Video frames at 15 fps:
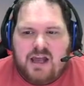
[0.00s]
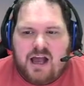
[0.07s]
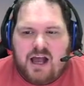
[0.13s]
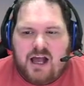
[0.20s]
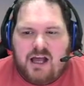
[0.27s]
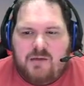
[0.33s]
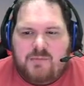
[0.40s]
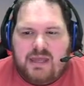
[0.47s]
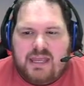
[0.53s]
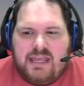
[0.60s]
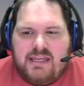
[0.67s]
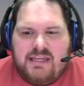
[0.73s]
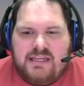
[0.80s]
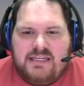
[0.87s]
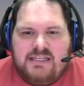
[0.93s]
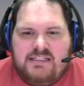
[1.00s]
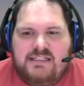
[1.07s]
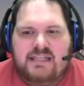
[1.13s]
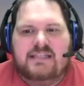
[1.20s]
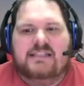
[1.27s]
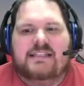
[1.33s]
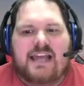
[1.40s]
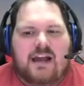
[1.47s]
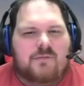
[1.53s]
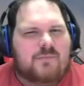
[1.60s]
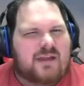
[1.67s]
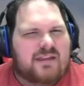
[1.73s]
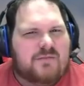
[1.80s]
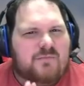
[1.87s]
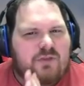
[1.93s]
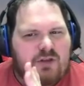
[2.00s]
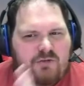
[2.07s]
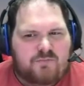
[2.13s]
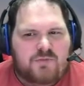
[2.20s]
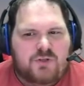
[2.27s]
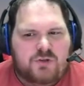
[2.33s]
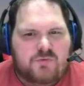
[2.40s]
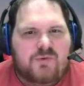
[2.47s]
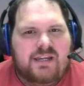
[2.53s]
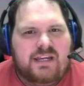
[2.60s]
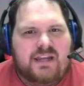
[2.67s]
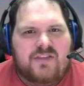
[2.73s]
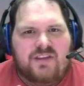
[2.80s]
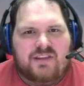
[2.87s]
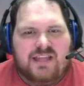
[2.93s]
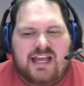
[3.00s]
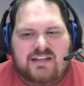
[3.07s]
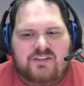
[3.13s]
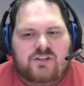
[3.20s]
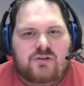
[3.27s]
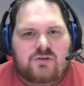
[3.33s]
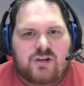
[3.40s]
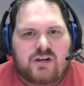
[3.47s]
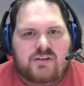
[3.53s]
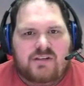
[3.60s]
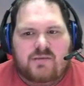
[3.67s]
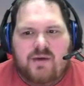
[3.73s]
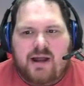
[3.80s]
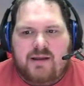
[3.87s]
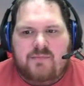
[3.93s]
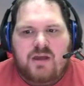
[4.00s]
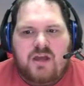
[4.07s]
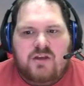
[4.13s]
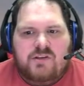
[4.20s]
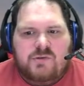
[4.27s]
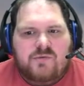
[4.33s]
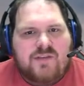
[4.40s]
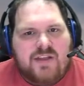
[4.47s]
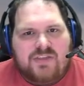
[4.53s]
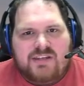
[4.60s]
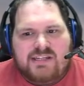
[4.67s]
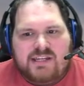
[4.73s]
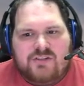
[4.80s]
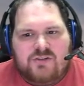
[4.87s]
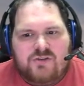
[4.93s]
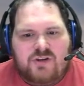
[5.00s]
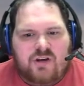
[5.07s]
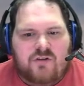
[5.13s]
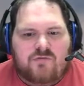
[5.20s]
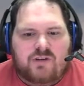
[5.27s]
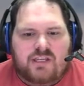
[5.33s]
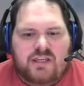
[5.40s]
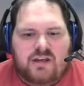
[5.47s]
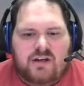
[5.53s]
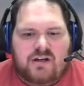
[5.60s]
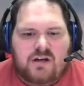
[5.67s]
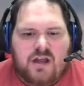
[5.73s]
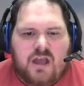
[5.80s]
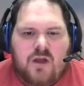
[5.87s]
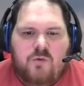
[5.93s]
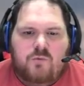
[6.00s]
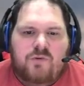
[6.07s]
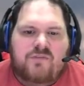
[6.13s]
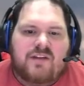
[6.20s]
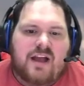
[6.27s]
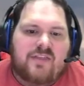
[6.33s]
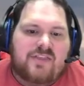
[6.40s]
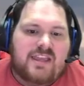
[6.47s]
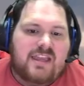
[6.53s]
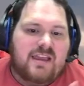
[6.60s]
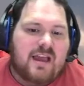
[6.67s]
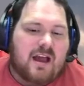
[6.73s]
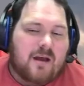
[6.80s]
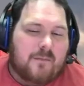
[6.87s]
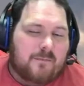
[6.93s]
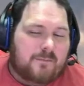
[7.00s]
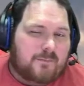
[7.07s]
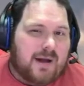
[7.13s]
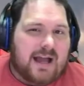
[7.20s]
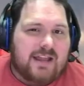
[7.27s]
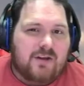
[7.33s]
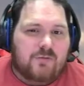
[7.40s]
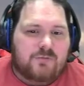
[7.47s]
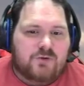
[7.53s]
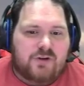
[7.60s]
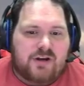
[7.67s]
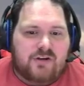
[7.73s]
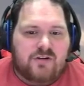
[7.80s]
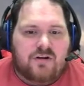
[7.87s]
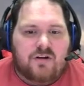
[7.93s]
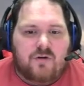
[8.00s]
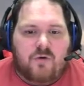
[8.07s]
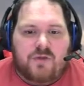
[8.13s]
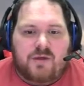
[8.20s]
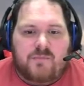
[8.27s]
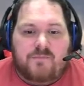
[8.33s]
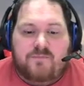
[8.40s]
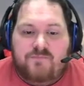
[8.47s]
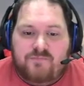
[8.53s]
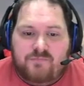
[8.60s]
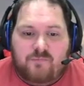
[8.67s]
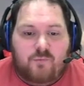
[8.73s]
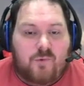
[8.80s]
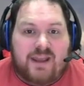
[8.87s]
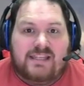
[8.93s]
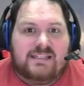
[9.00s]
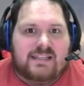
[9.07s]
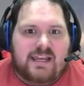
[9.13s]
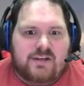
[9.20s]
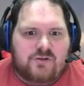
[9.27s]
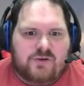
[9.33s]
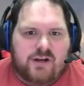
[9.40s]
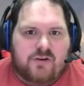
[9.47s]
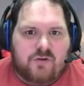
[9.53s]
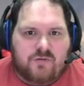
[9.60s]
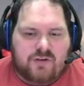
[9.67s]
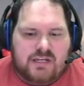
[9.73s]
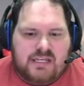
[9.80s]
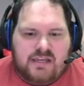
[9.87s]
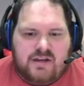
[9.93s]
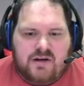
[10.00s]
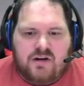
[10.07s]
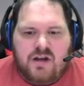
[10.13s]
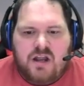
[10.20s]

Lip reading: It is down by between the last two traders at the bottom. So we've got the desert trader over here. We've got the biome trader, or the wasteland trader, over here.